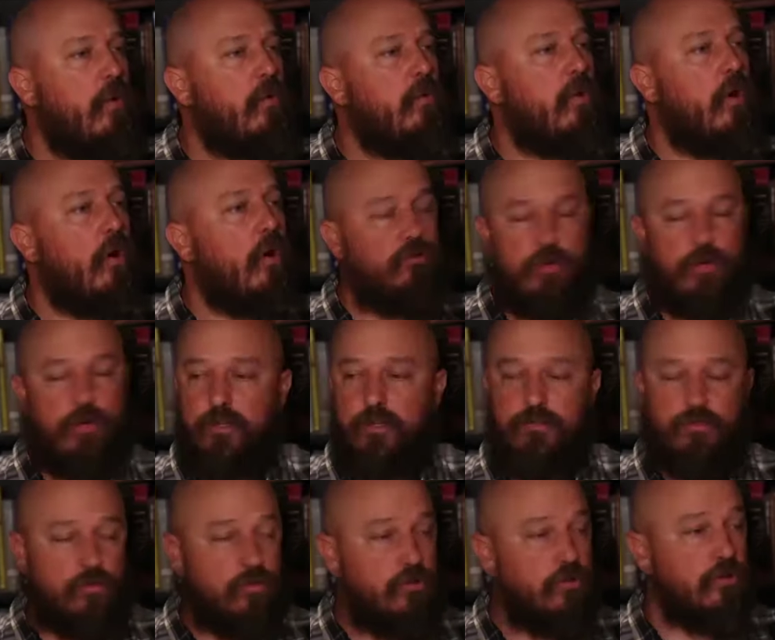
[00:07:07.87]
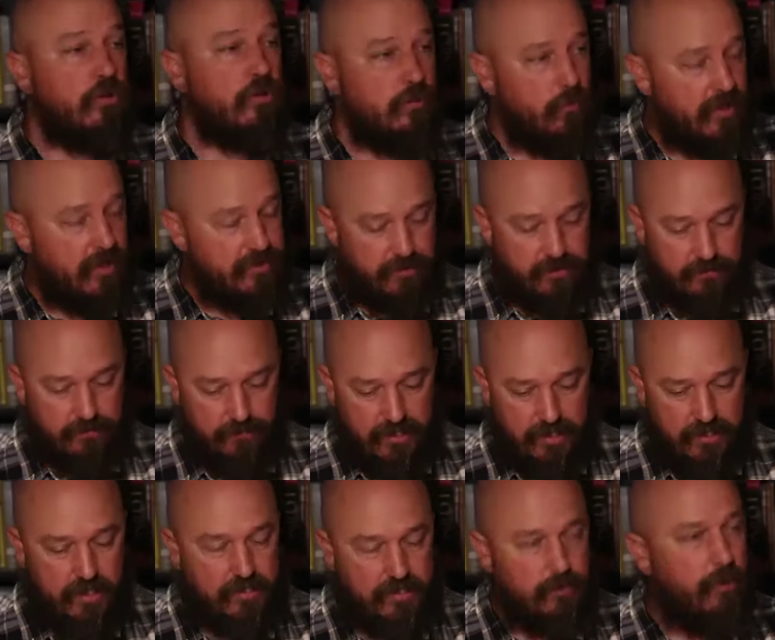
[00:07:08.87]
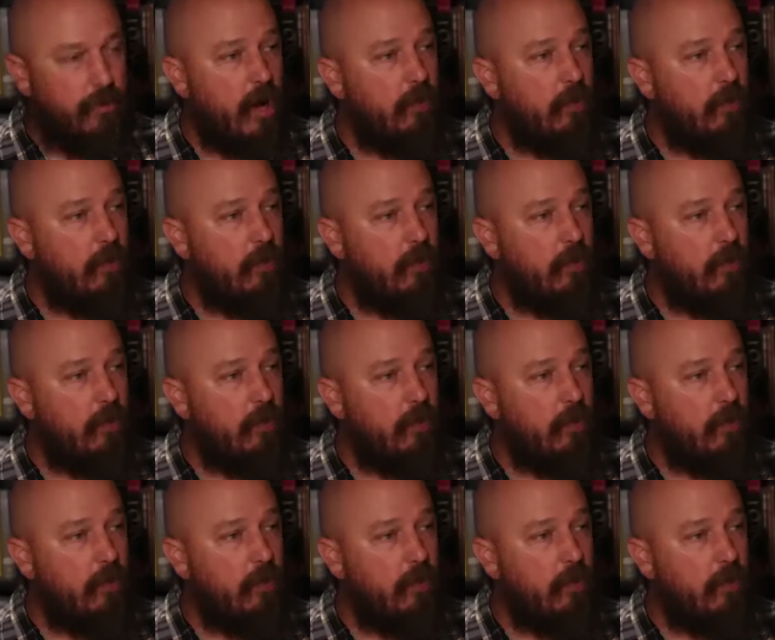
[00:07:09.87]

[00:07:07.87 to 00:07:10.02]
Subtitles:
What we're all trying to do in Western civilization as a